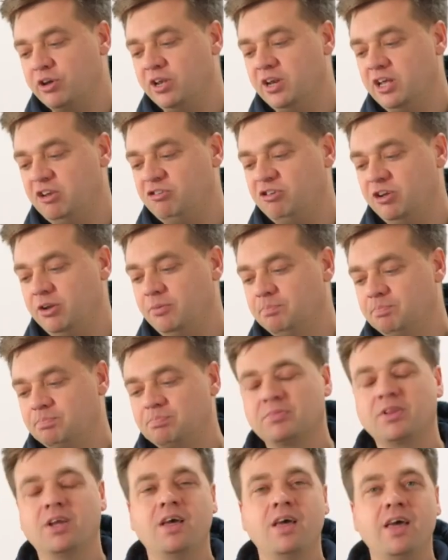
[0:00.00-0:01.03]
condition.
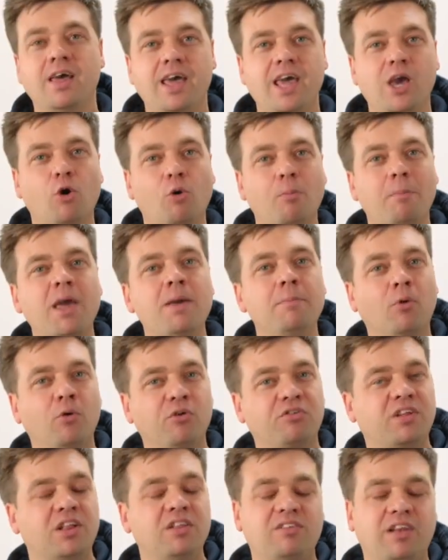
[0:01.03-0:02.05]
It will make
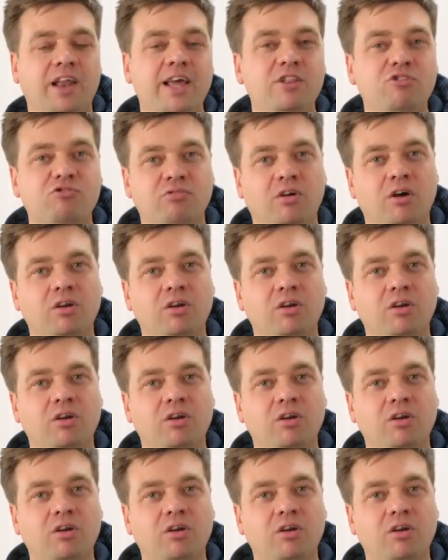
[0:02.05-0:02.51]
more sense later